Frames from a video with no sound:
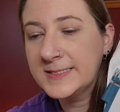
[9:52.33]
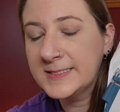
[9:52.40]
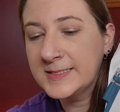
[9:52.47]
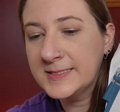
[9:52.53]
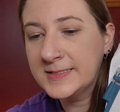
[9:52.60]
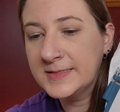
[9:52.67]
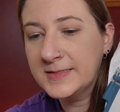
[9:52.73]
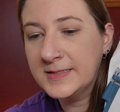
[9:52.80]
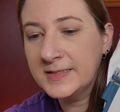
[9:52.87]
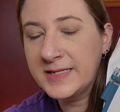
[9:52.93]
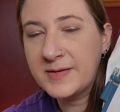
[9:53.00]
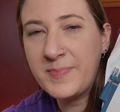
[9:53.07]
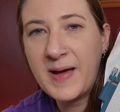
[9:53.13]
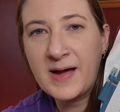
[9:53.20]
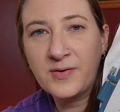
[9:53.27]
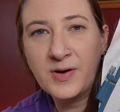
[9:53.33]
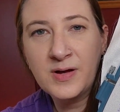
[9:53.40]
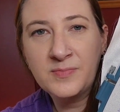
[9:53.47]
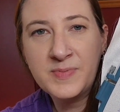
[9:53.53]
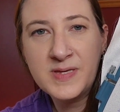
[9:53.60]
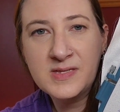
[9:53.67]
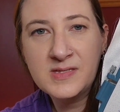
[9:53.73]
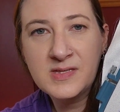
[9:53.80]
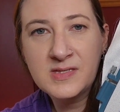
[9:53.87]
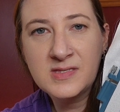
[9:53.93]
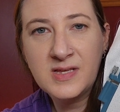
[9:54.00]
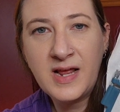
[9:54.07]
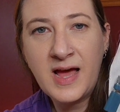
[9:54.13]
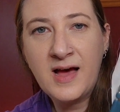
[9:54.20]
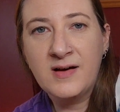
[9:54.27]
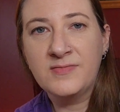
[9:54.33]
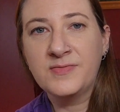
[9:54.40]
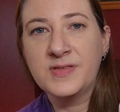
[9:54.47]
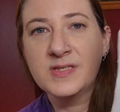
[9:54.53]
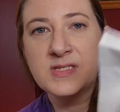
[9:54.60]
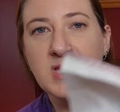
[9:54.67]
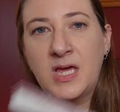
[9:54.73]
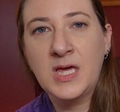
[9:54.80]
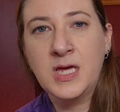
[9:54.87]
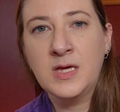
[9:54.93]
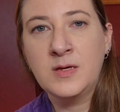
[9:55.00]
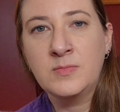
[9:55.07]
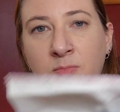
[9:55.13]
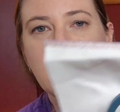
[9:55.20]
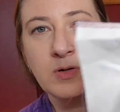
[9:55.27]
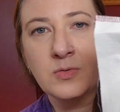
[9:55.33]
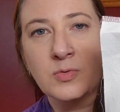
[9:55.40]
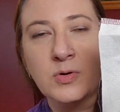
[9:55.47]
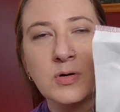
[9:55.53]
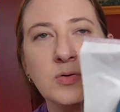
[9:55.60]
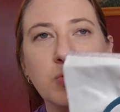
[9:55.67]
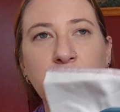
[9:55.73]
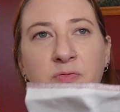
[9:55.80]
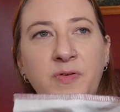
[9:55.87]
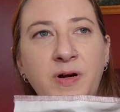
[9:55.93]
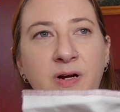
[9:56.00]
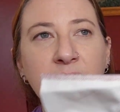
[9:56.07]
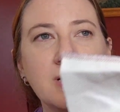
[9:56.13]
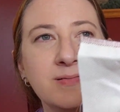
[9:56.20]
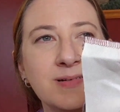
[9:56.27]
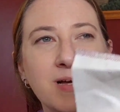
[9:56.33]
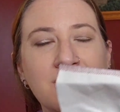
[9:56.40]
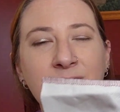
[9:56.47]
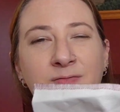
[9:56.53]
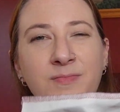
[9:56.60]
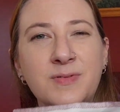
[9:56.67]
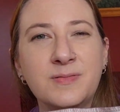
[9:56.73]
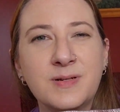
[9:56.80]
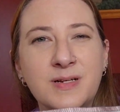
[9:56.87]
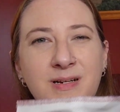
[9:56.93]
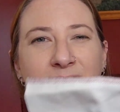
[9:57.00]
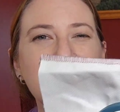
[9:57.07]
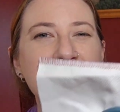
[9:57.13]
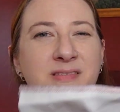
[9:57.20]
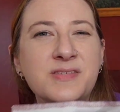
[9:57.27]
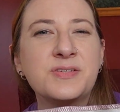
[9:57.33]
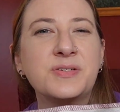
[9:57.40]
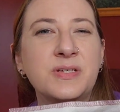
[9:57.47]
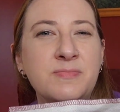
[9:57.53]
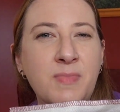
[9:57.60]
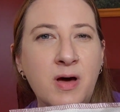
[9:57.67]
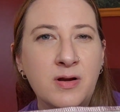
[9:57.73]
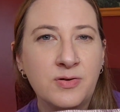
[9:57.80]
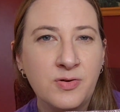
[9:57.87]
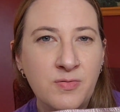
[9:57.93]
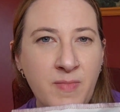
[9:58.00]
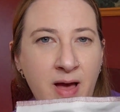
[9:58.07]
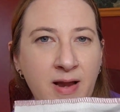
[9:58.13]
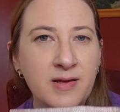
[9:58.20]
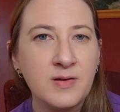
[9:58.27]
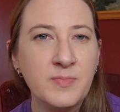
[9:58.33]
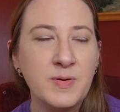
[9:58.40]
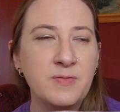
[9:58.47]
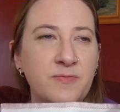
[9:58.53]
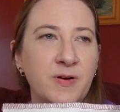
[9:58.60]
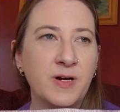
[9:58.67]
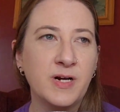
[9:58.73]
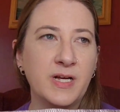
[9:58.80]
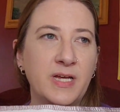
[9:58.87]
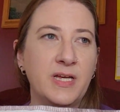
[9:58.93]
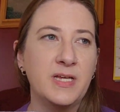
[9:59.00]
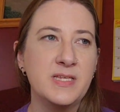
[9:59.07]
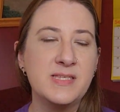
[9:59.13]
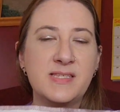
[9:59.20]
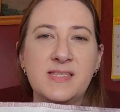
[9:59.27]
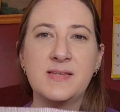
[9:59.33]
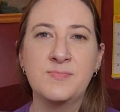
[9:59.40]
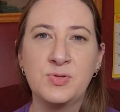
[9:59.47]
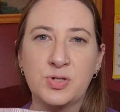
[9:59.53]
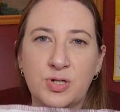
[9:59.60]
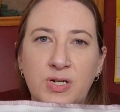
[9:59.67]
like background pieces that have the same or very kind of not necessarily monochromatic, but very similar